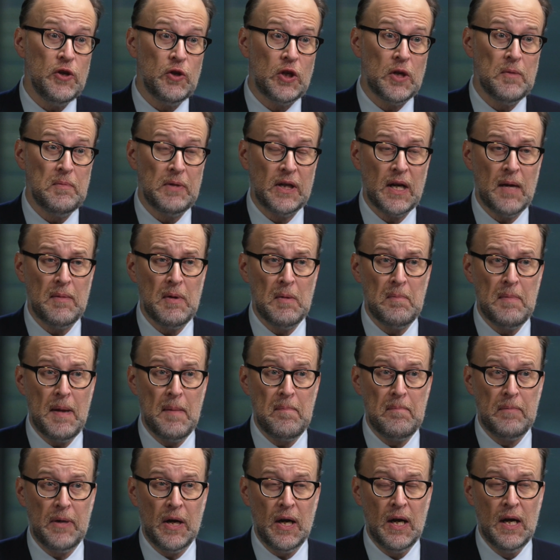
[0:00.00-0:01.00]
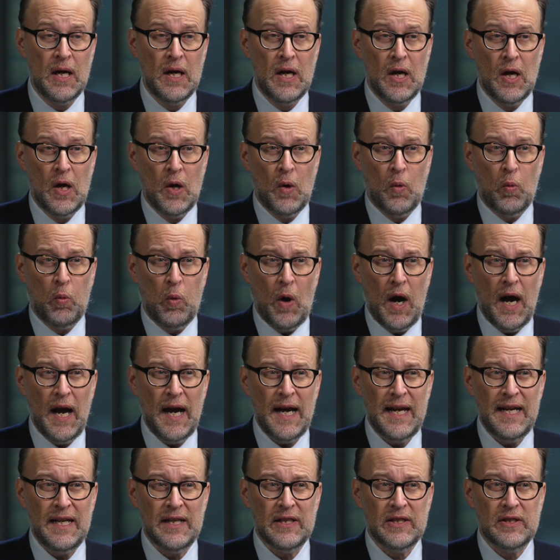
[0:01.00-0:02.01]
you can become a member.
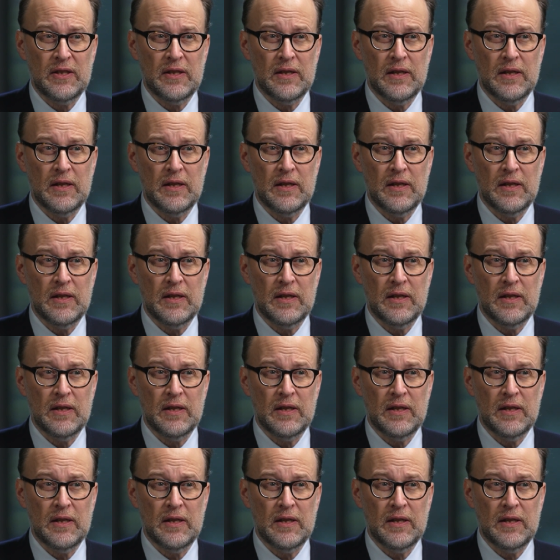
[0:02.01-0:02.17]
Why